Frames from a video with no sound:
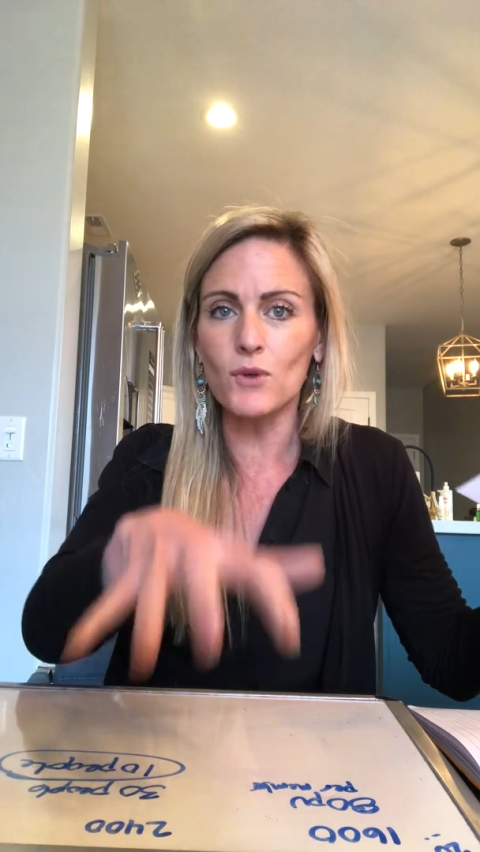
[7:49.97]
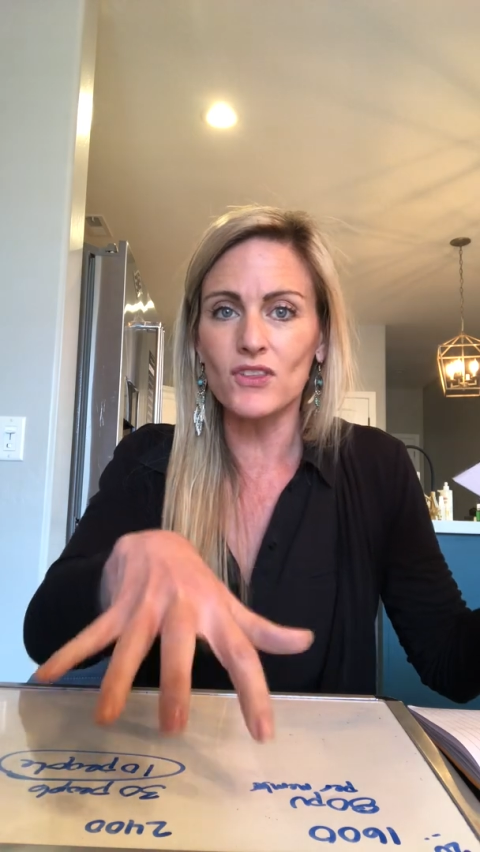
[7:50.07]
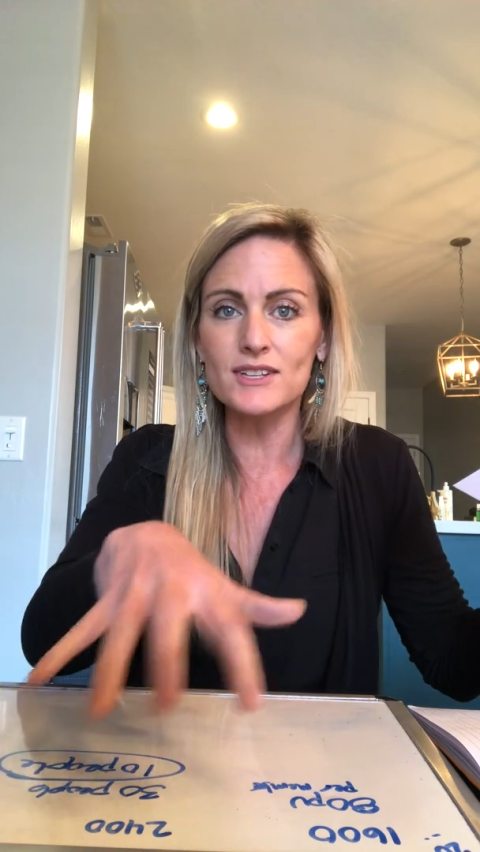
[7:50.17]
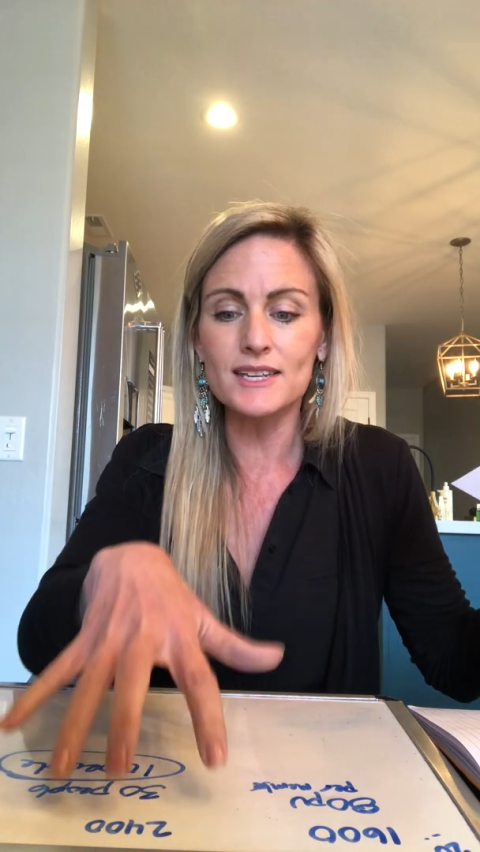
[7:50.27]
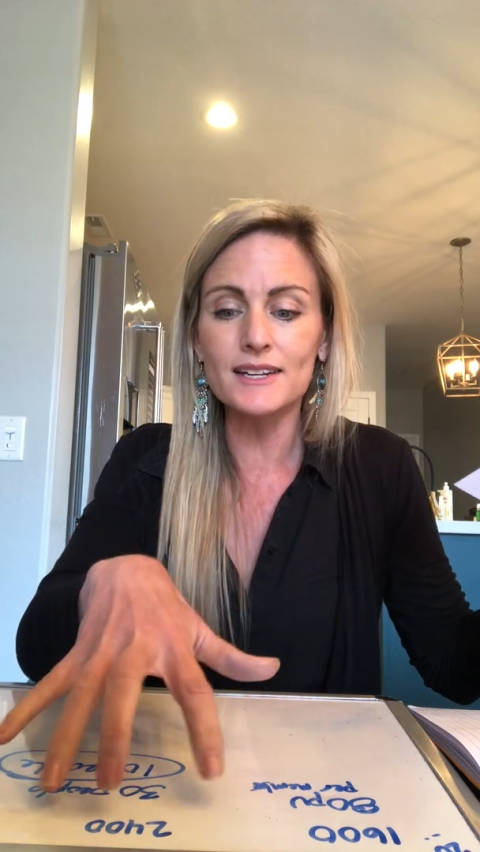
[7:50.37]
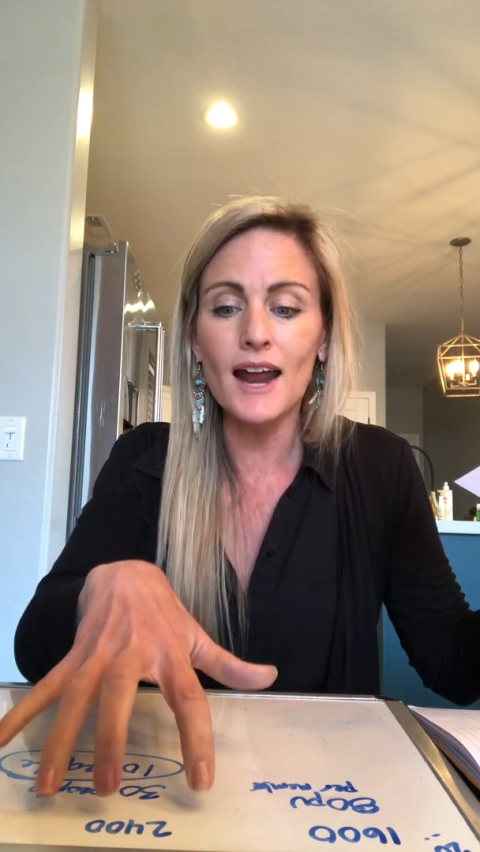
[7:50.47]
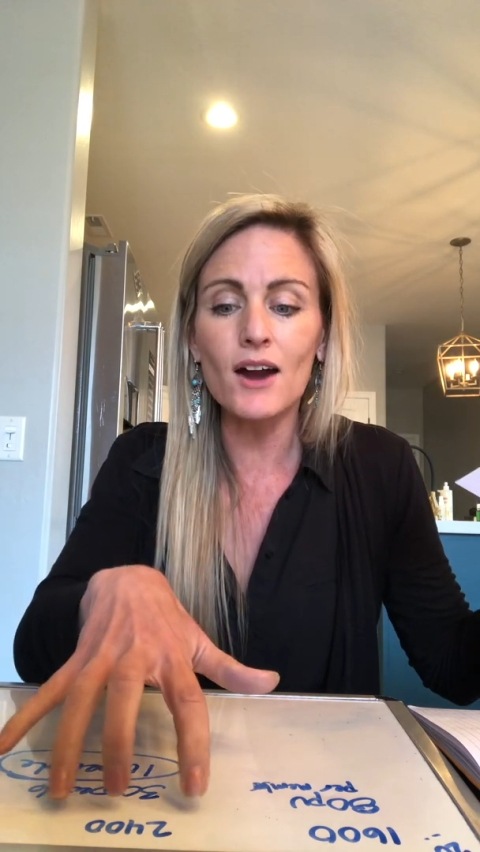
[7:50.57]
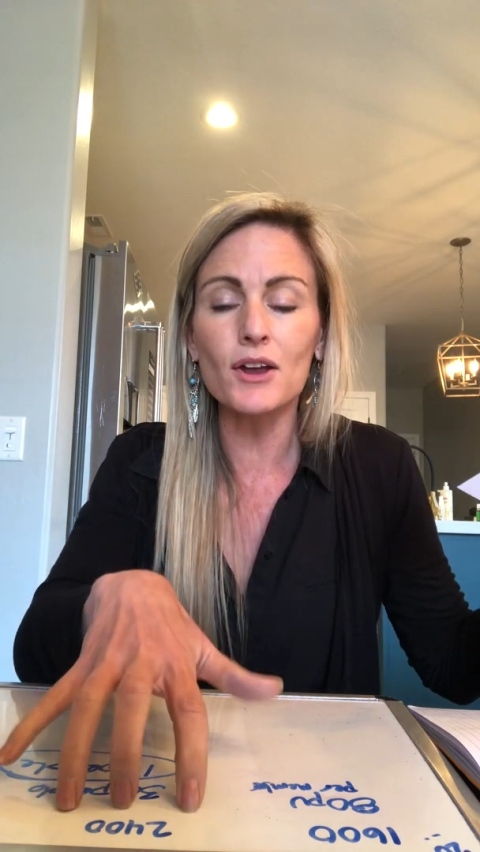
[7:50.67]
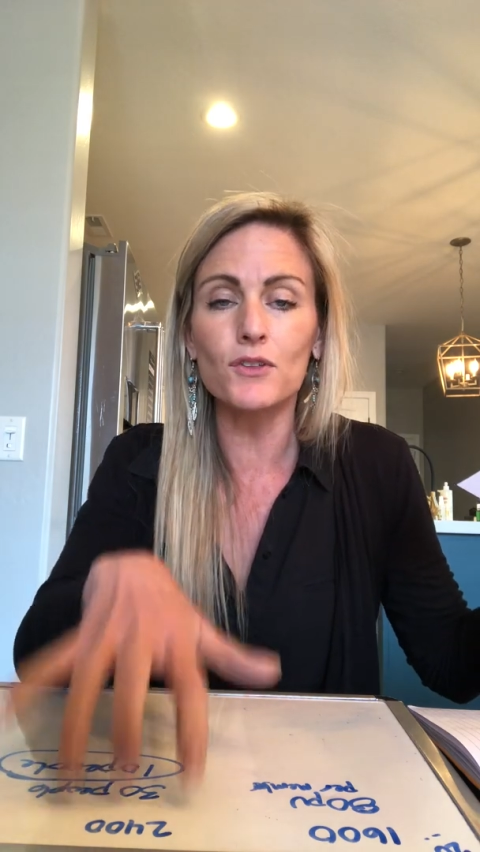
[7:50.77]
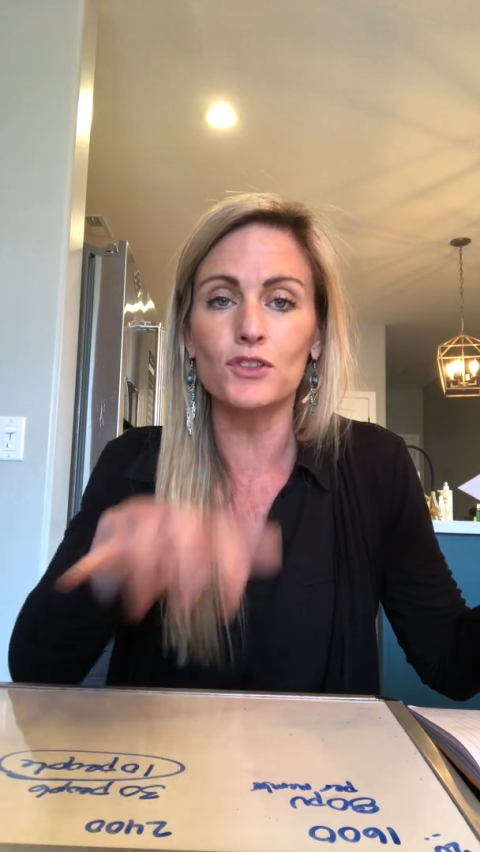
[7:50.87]
with the
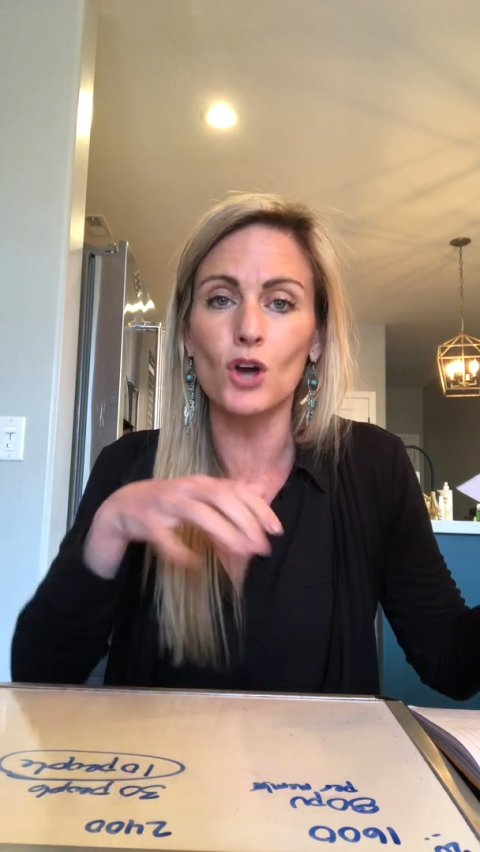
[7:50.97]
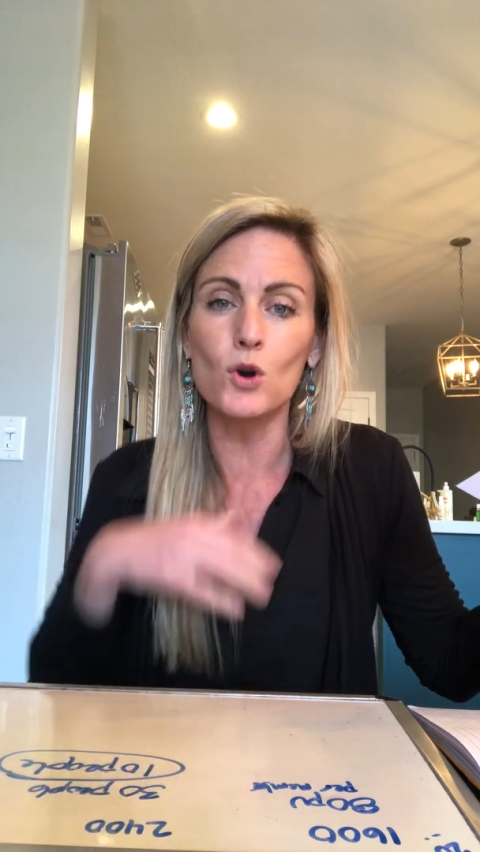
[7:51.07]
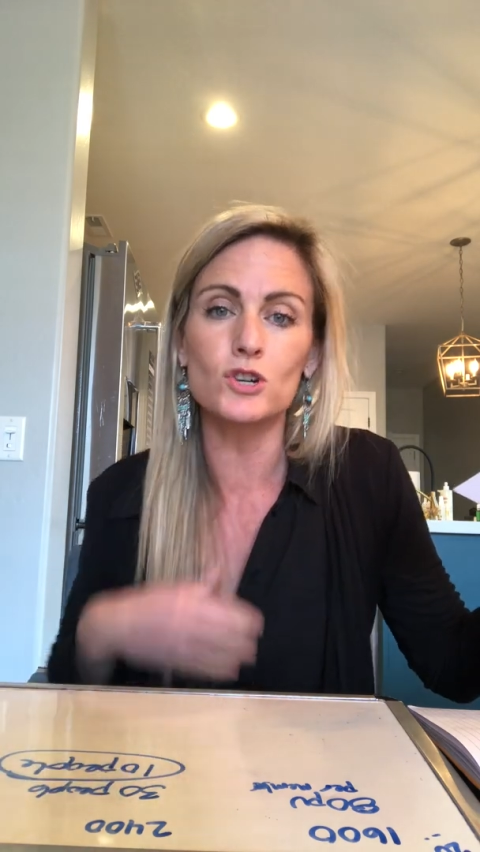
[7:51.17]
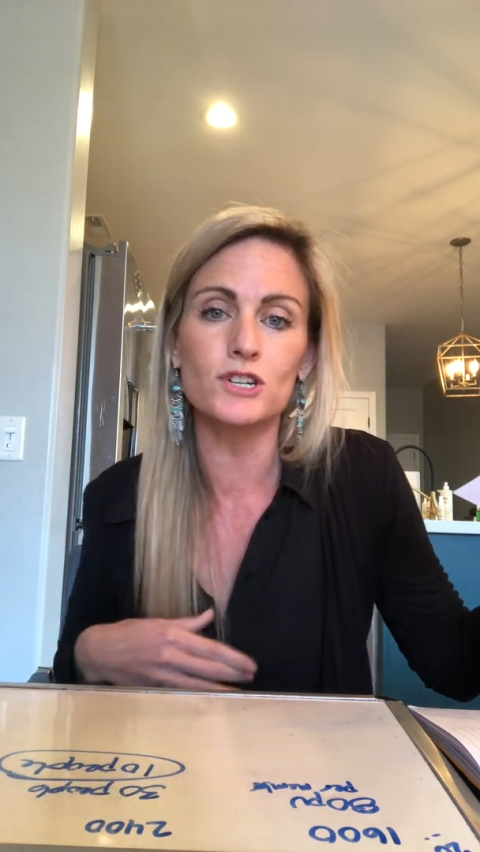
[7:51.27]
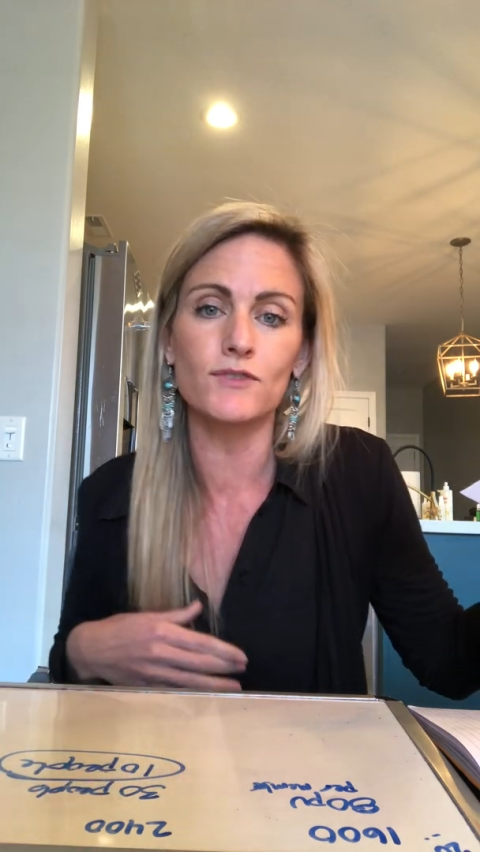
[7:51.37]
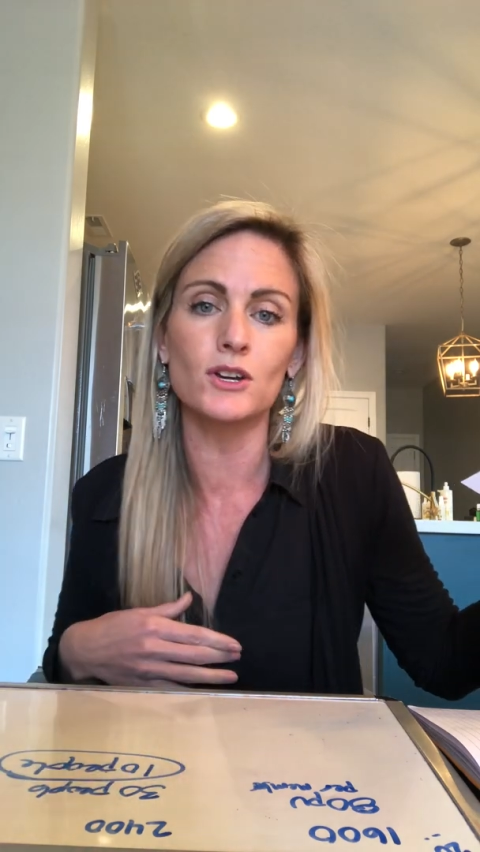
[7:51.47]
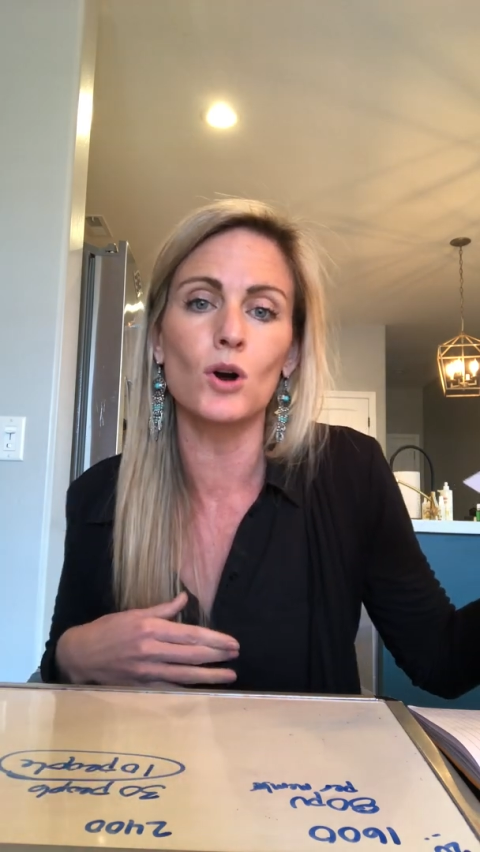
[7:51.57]
scenario that the OGV